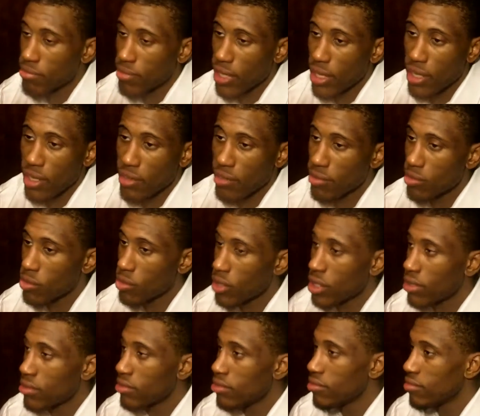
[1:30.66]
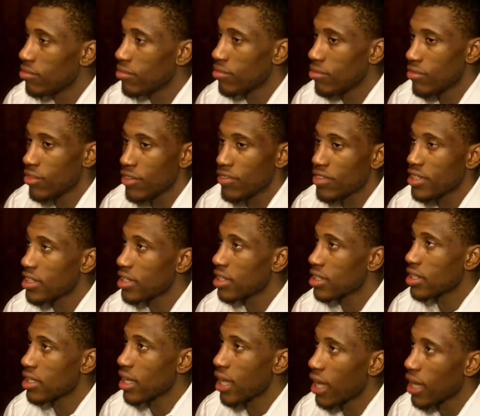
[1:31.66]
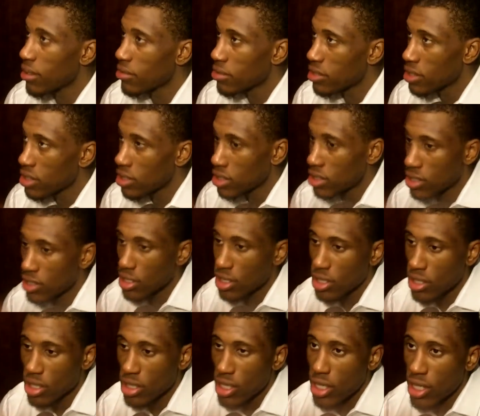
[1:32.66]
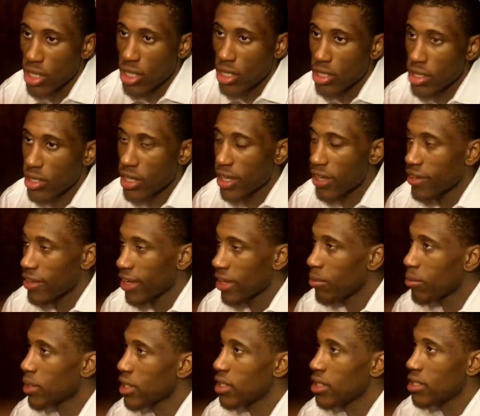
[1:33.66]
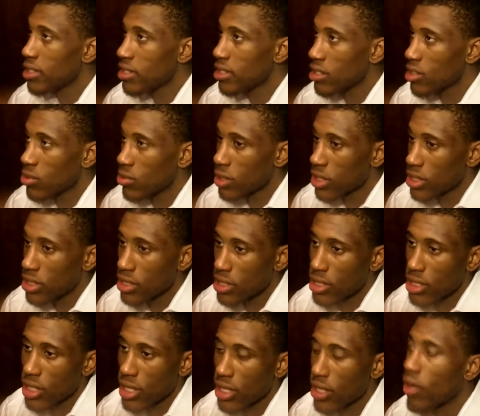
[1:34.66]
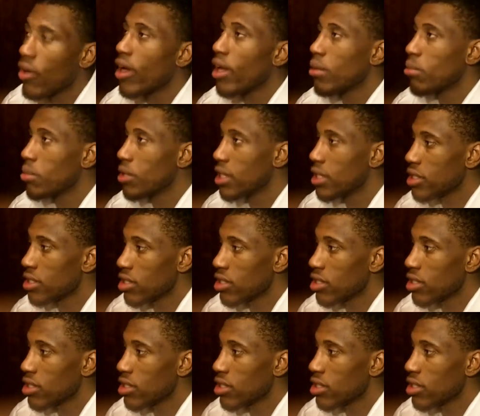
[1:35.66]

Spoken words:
They won 50, 60 games this year. So, you know, they've been in these situations and they know how to play.